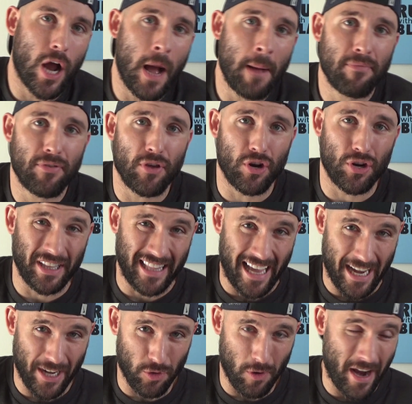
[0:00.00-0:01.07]
I'm Third
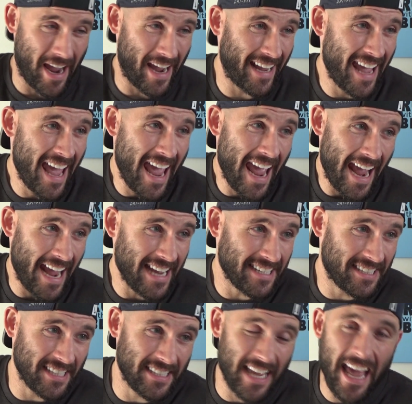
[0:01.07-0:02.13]
Leg Greg, and
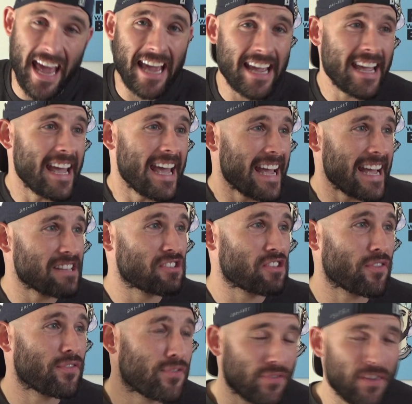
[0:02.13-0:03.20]
today is the
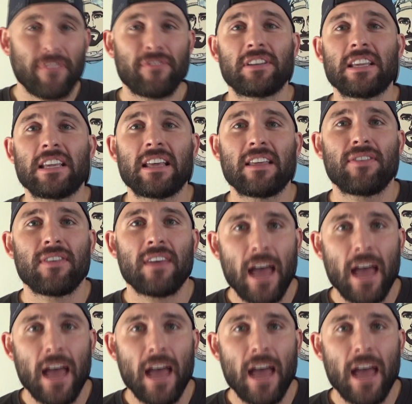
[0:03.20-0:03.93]
50th